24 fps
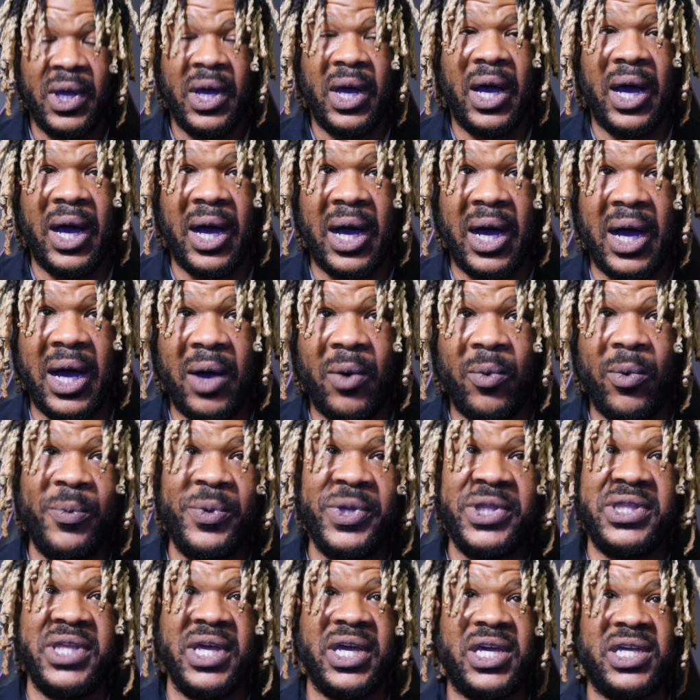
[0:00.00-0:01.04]
Uh, when we
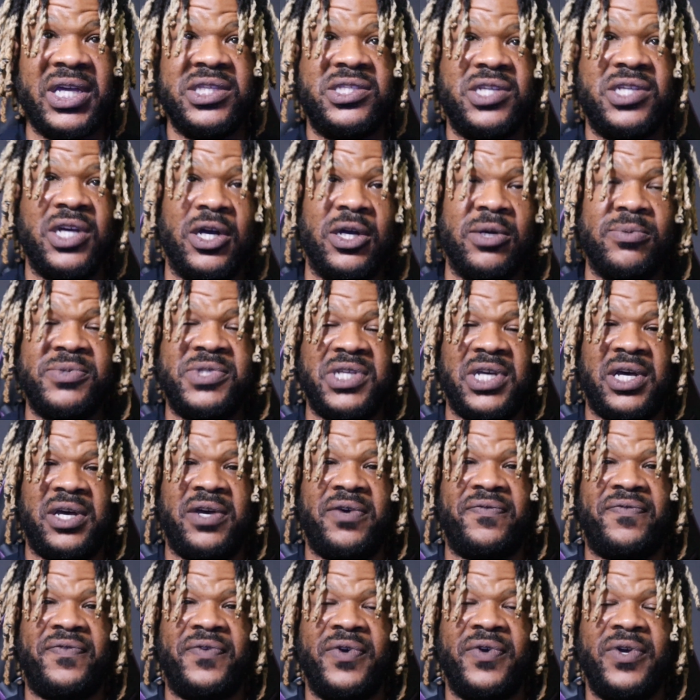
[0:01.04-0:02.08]
think in terms
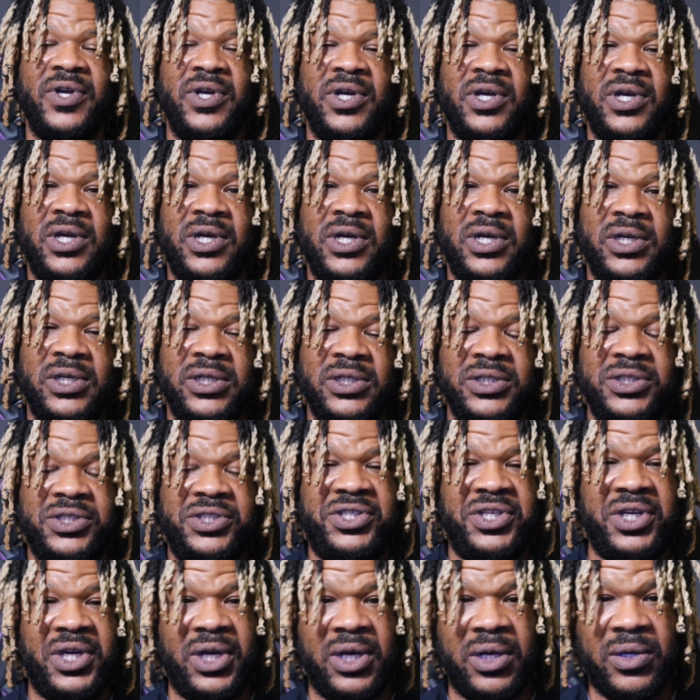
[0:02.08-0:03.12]
of
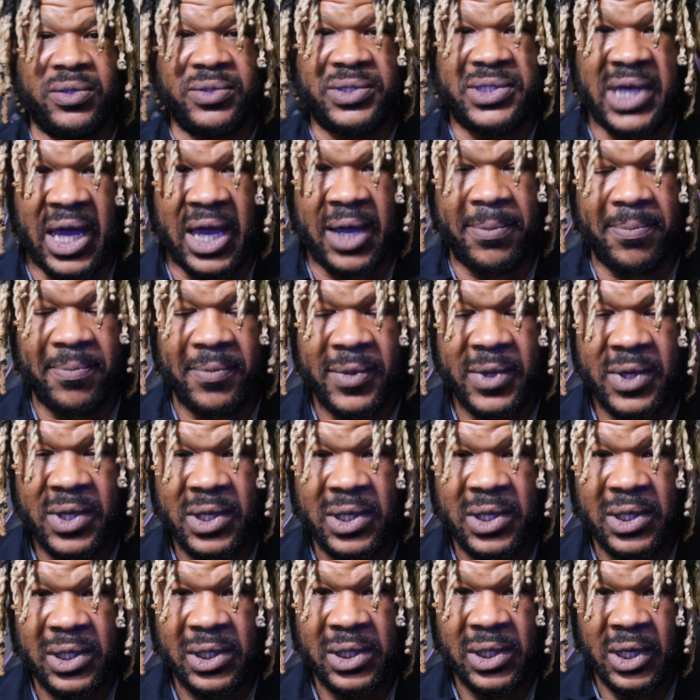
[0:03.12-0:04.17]
genotype,
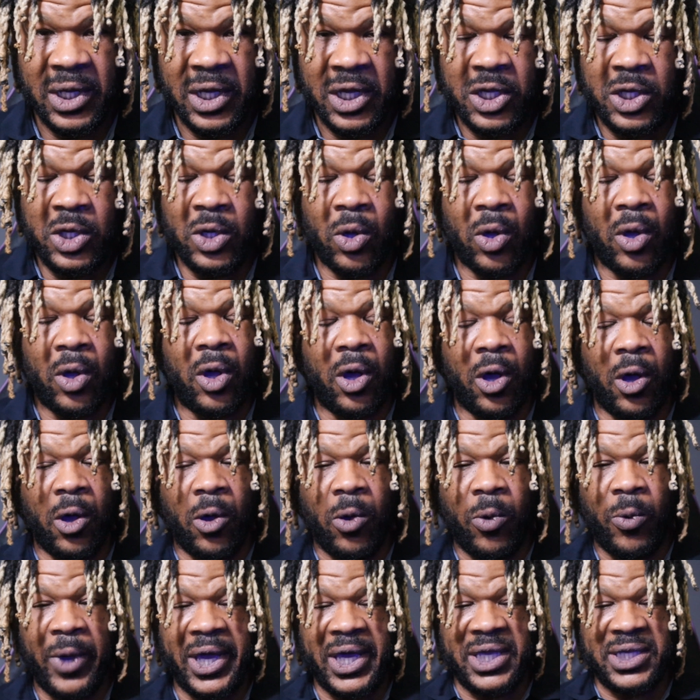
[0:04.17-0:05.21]
you'll
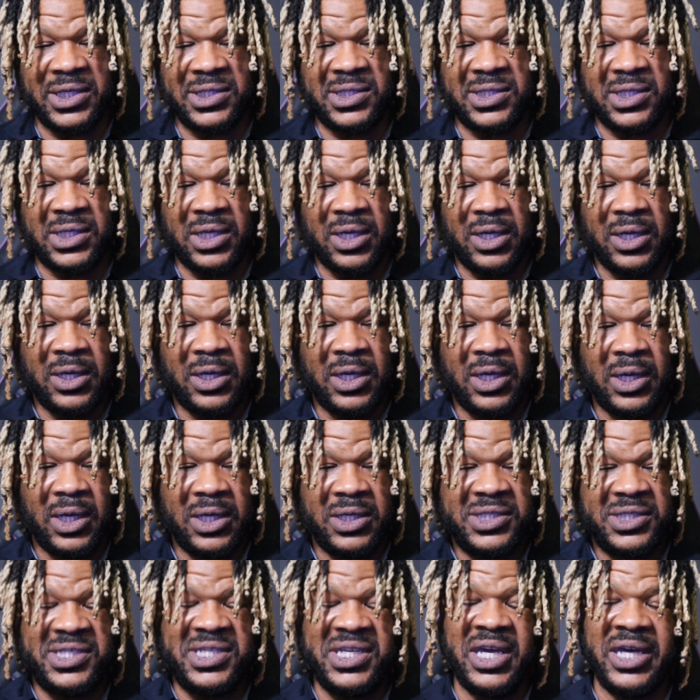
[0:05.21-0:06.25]
always
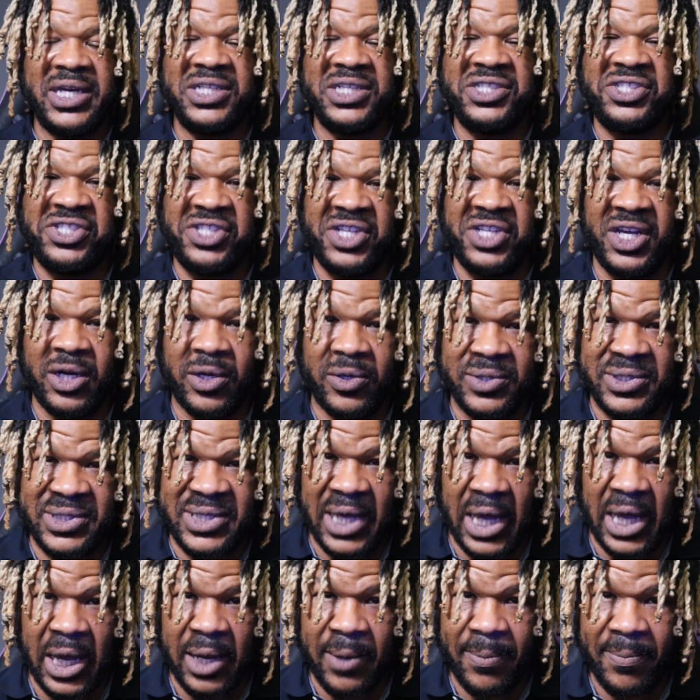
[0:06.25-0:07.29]
see a
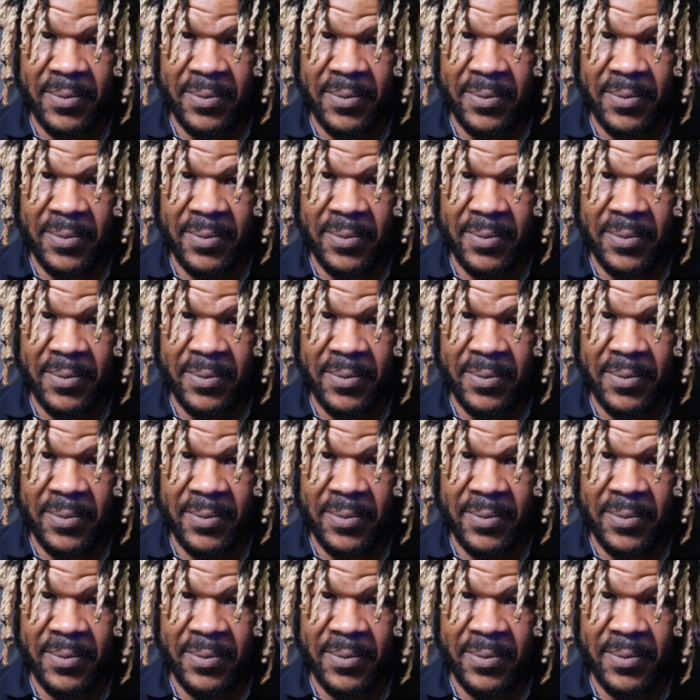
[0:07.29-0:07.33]
genotype